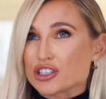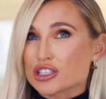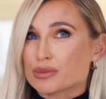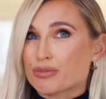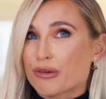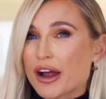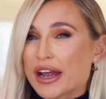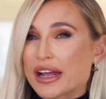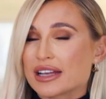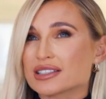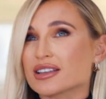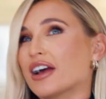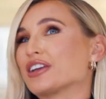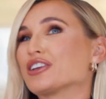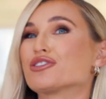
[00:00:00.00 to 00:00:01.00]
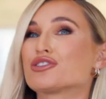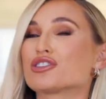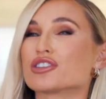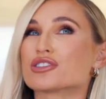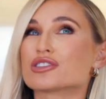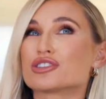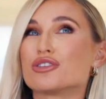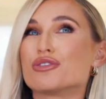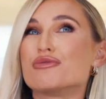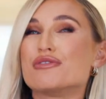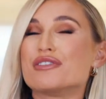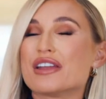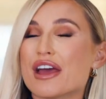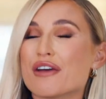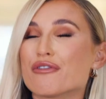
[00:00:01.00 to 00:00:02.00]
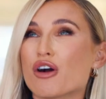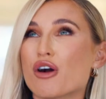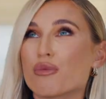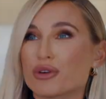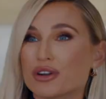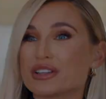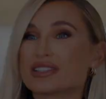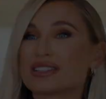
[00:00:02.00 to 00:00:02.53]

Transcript: just breaks. Like, you just, you never want to